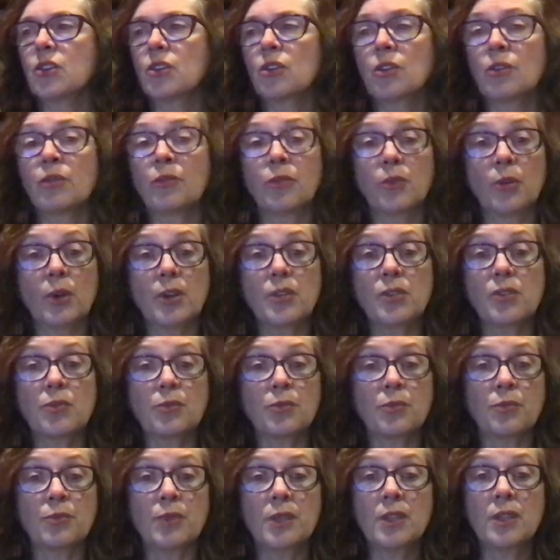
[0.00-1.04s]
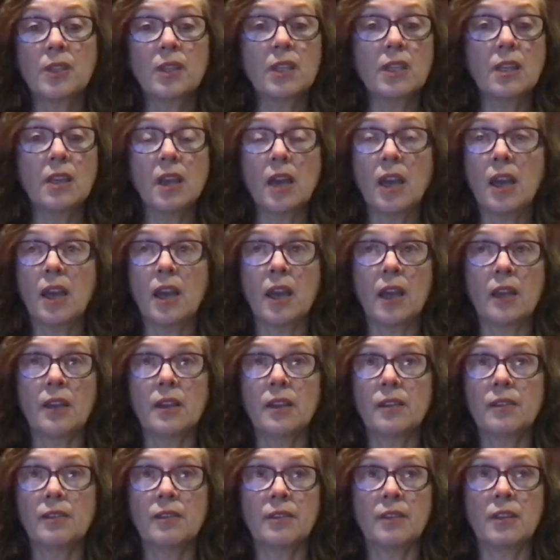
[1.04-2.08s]
her voice really had
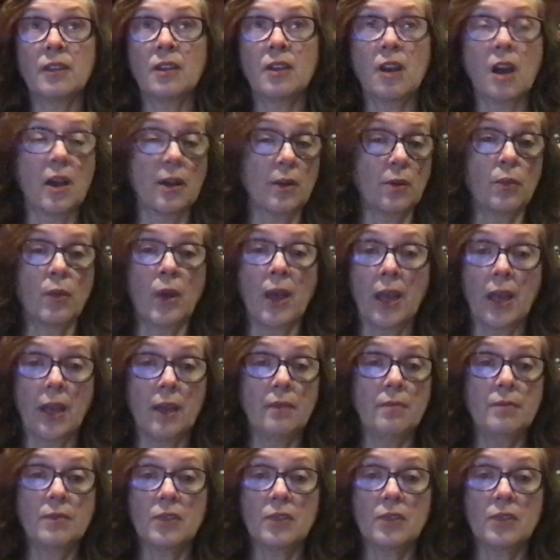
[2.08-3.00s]
gone away.